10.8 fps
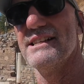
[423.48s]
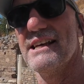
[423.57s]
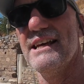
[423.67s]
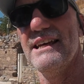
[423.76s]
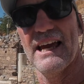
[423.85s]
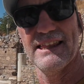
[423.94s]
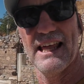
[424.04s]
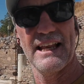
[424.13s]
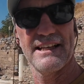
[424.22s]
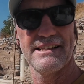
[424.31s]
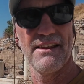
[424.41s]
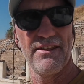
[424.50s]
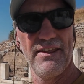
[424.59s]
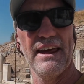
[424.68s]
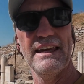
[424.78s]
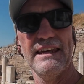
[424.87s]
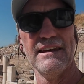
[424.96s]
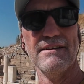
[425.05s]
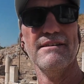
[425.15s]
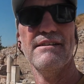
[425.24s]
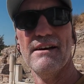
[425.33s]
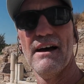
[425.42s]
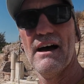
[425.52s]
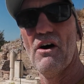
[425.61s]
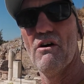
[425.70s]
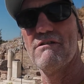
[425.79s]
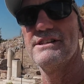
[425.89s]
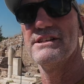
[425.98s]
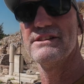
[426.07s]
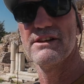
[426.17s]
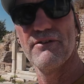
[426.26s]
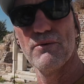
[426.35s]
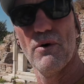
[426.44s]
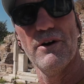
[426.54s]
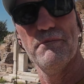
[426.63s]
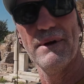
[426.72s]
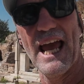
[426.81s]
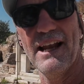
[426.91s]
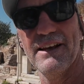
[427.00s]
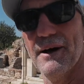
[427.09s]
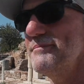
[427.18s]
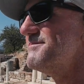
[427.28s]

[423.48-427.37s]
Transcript: Sea, and that is the origins of the word meander.